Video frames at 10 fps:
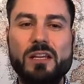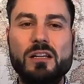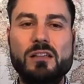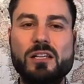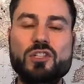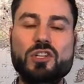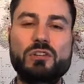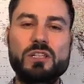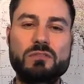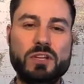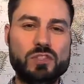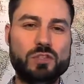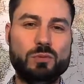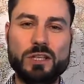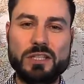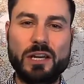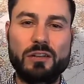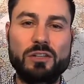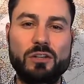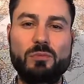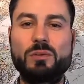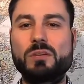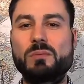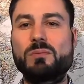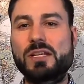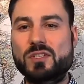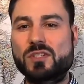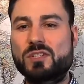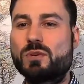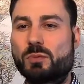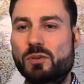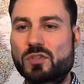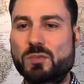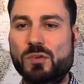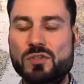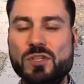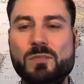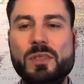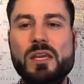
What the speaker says: Legendary investor Ray Dalio put it best in his book Principles.